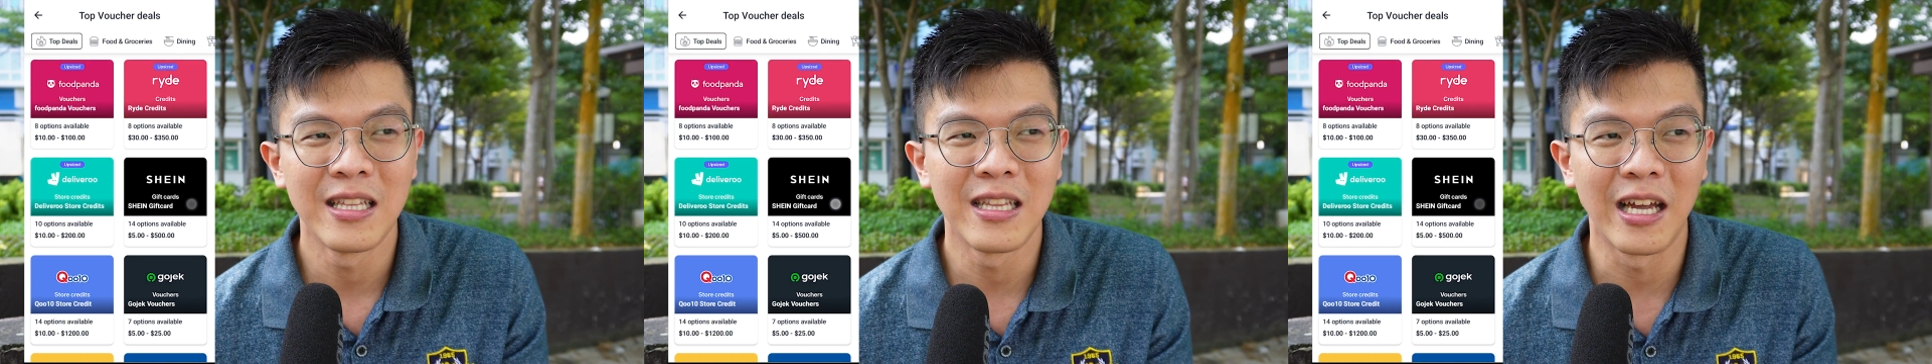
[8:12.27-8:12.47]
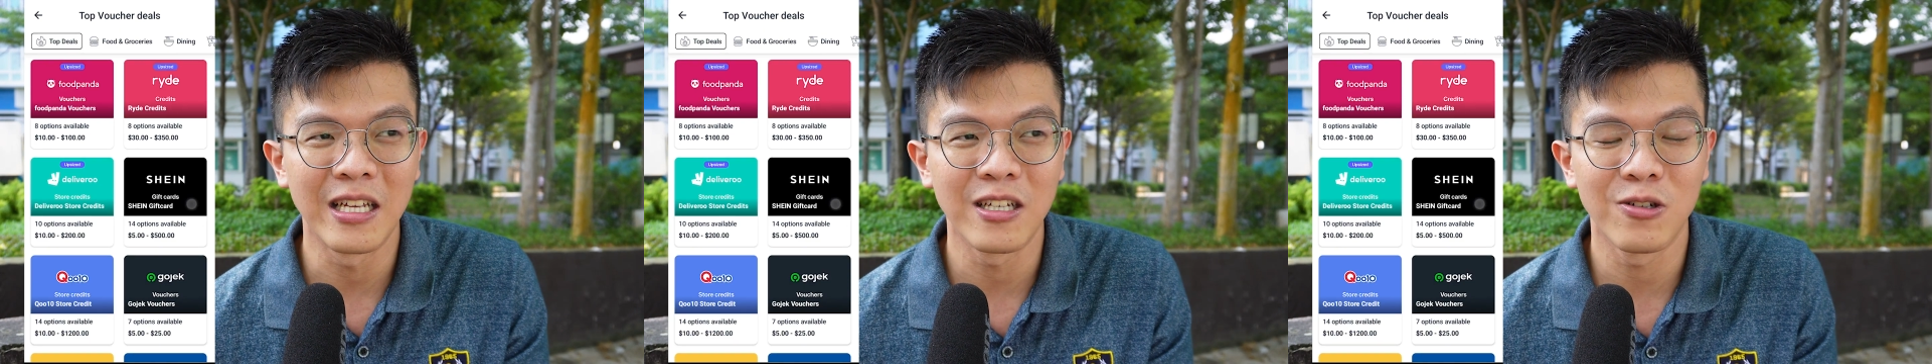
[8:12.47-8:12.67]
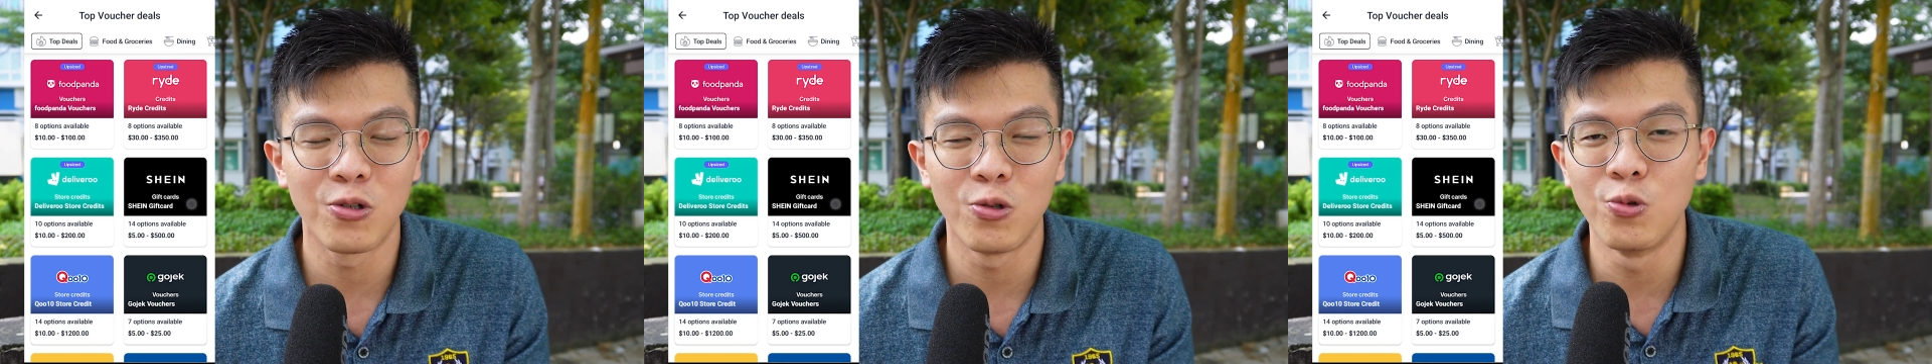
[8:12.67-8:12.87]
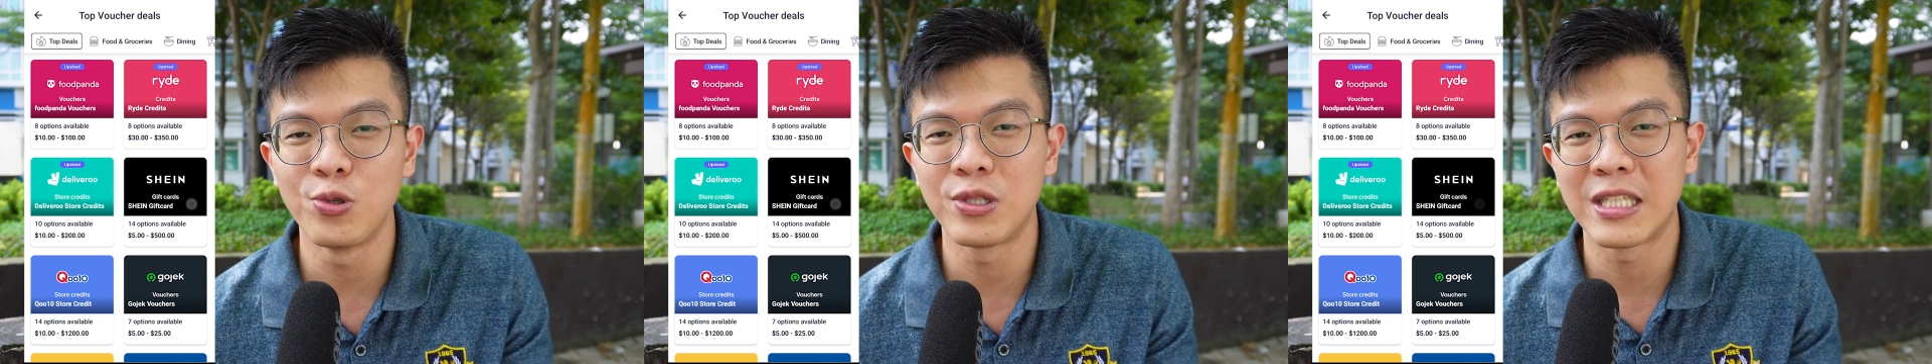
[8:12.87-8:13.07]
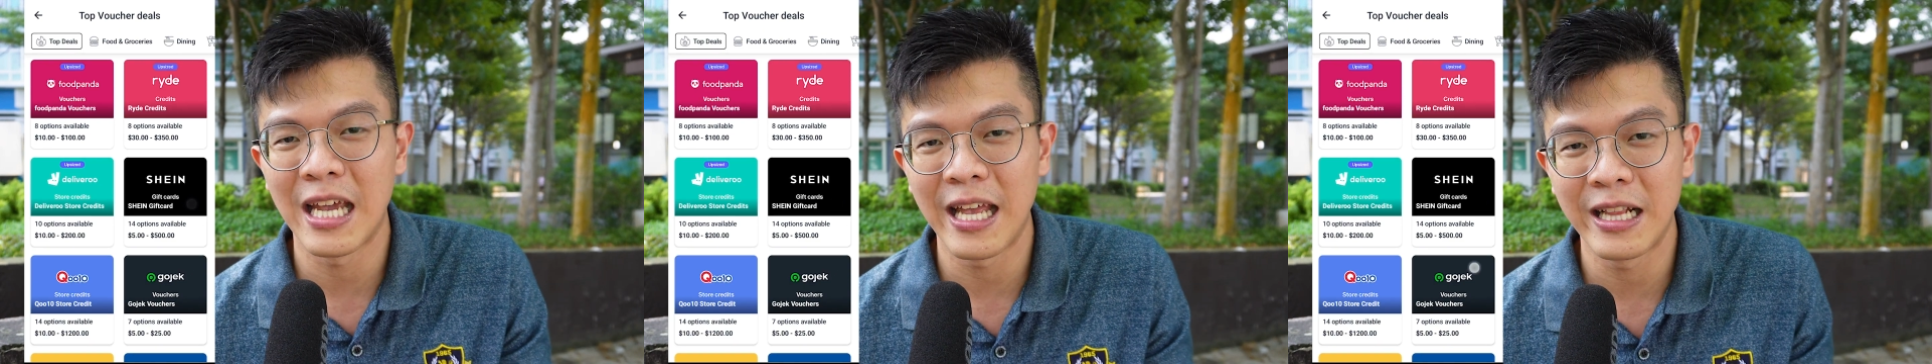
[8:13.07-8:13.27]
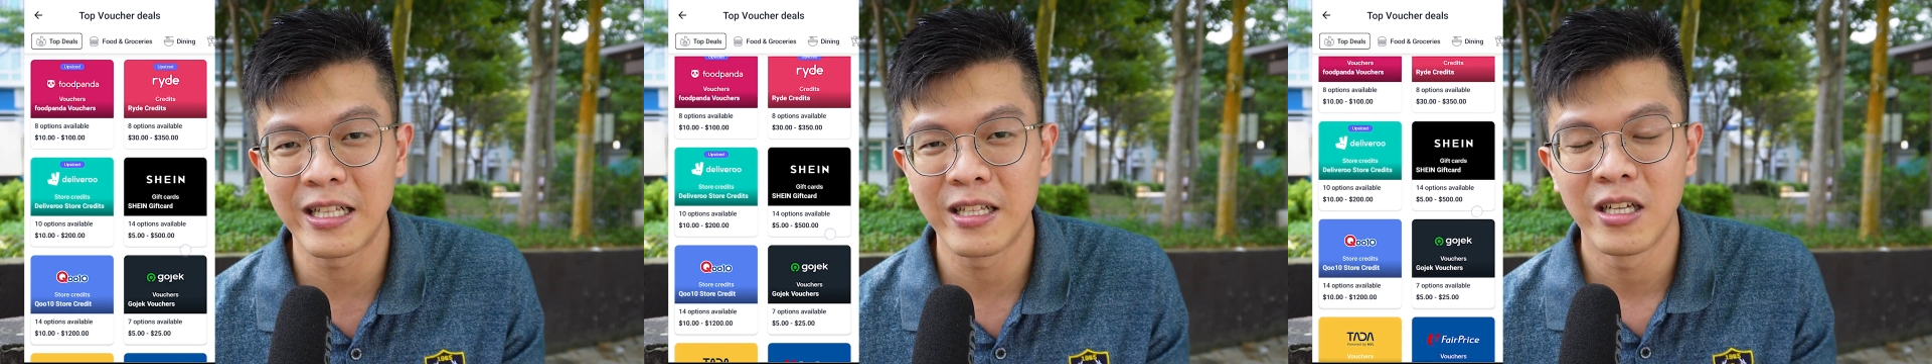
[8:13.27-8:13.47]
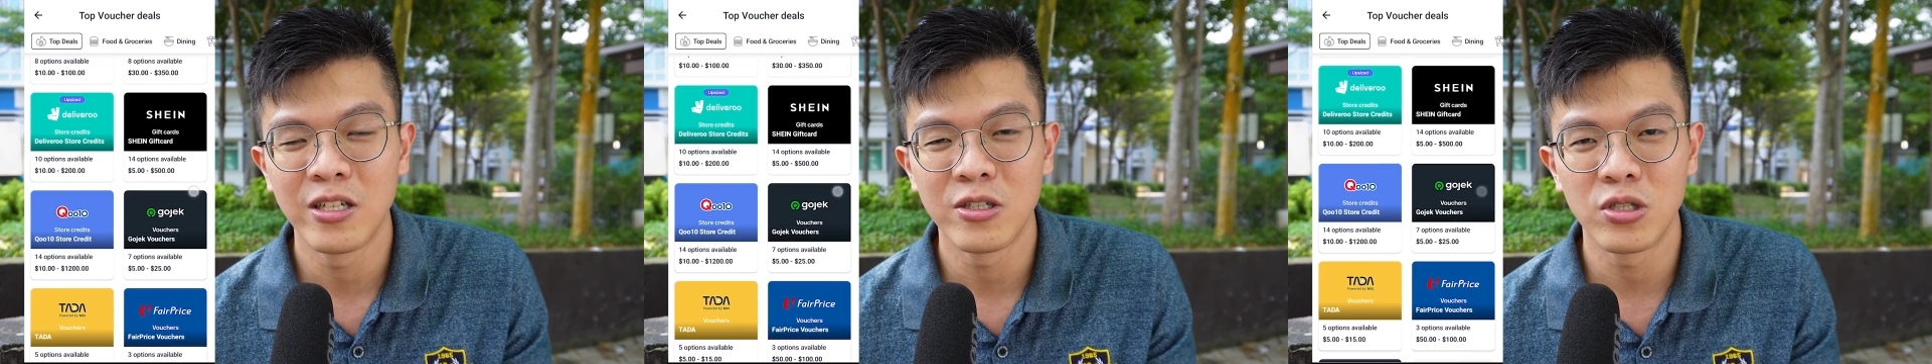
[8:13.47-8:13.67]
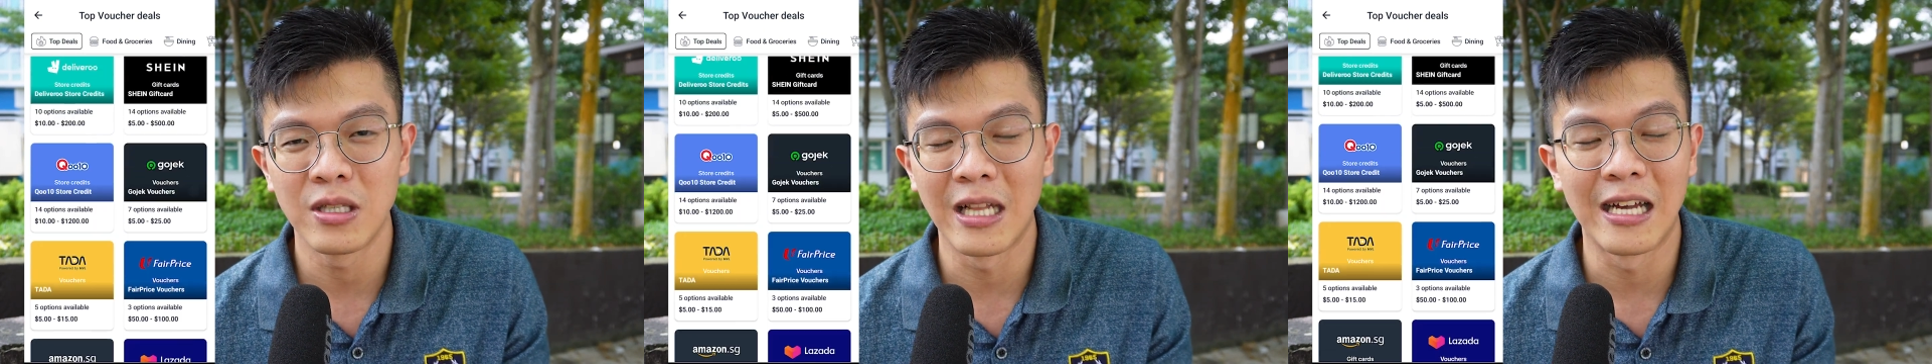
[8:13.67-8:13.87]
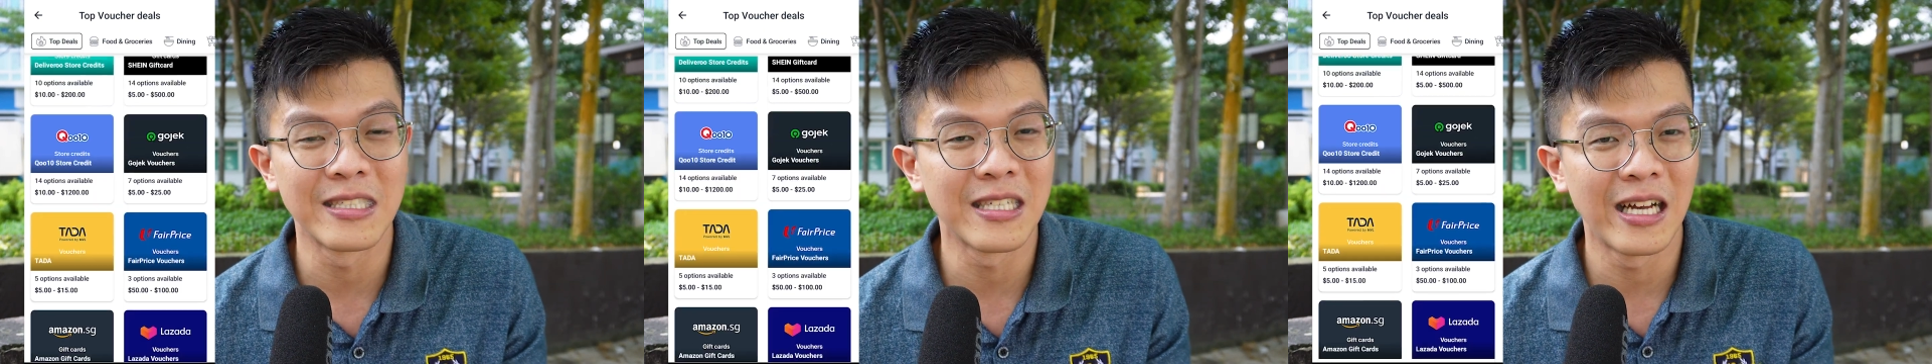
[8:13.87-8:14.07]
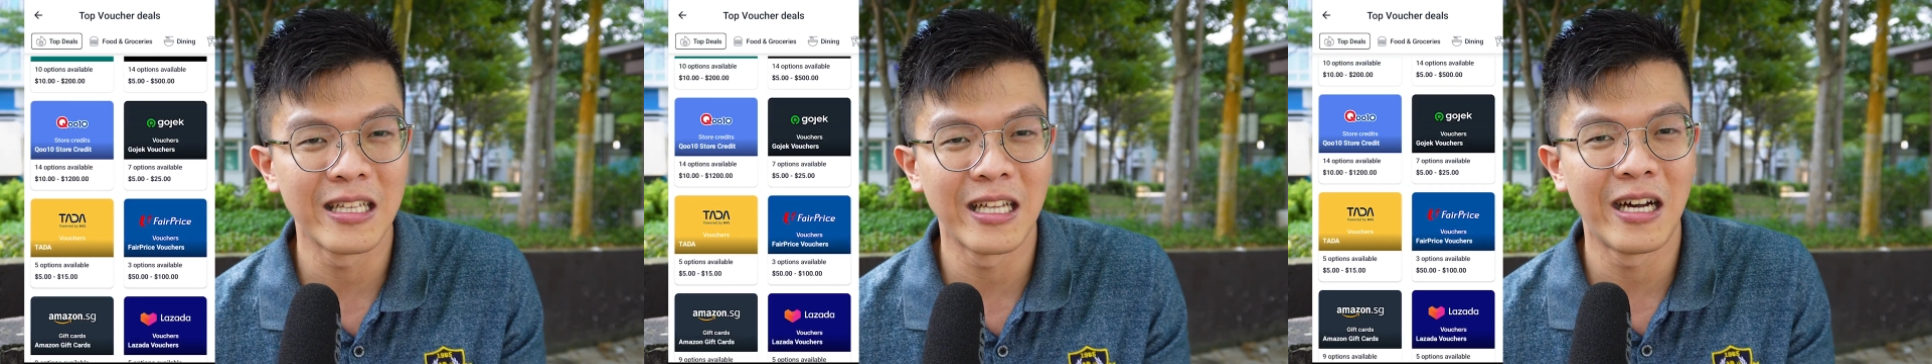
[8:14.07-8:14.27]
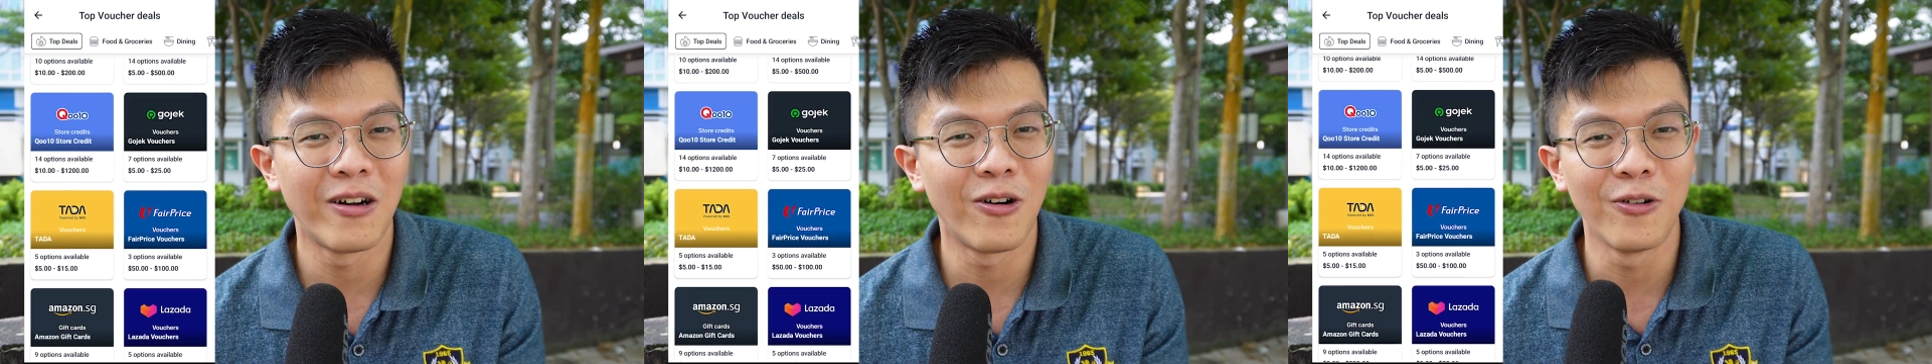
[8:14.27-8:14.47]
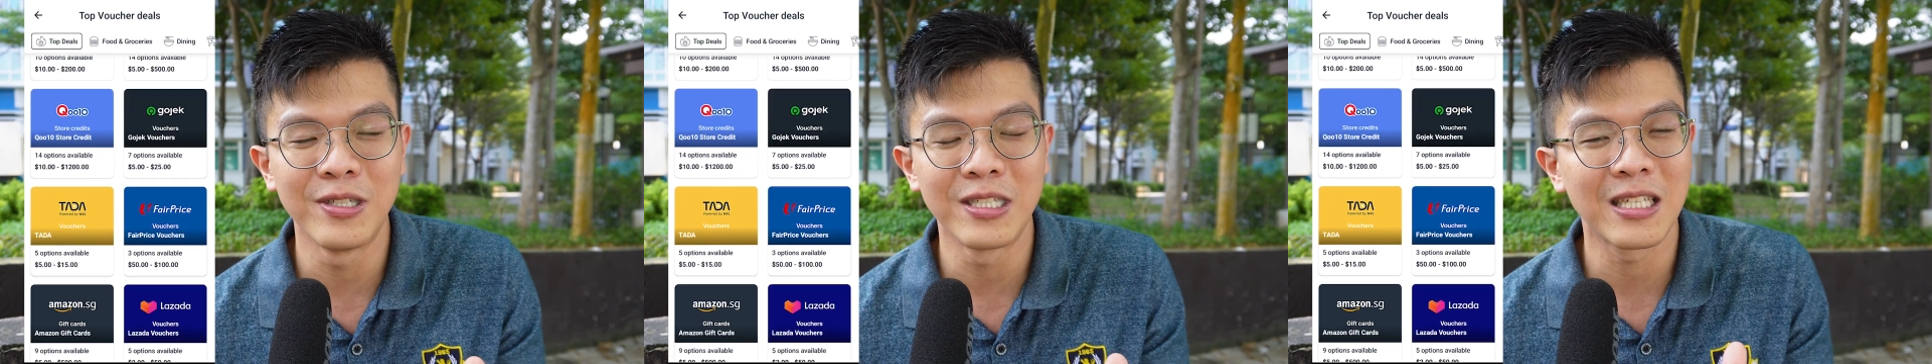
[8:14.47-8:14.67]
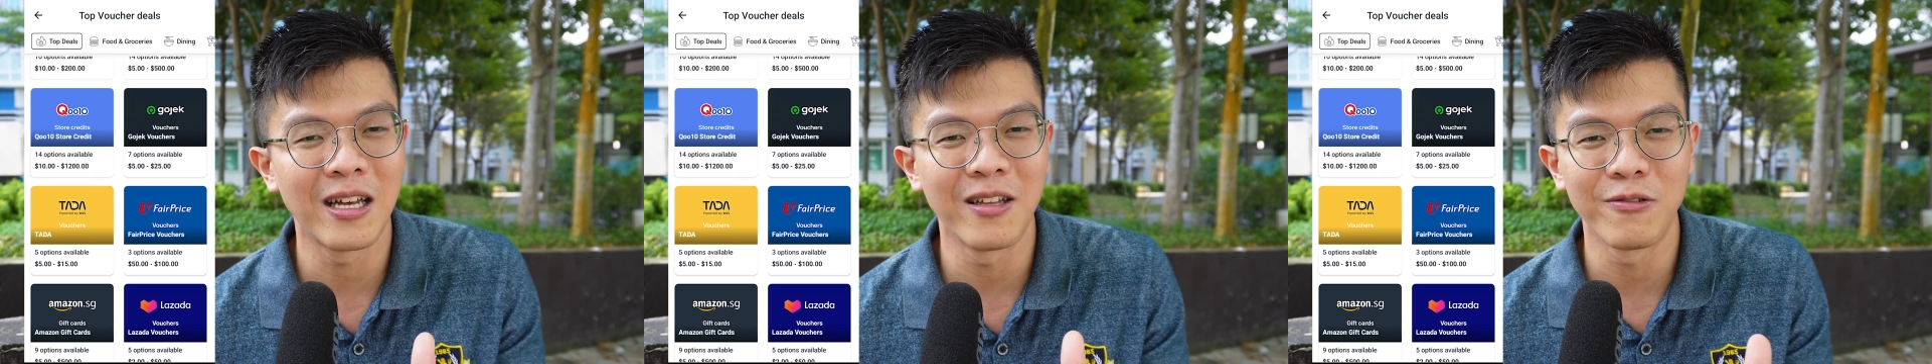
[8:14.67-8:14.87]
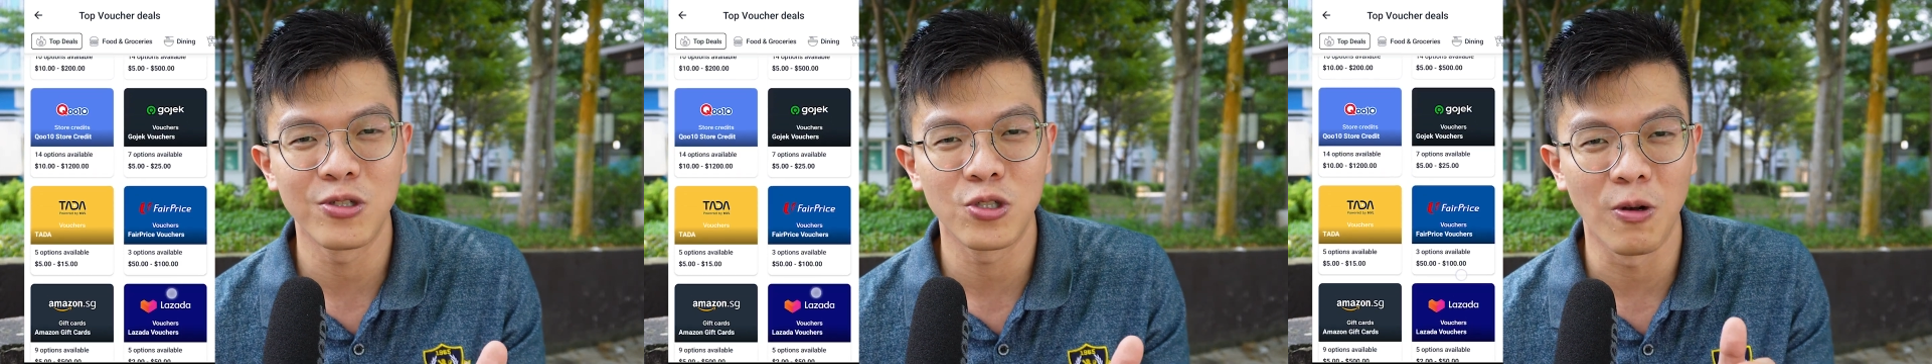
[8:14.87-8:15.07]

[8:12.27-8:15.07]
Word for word: like Qoo10, Lazada, all these kind of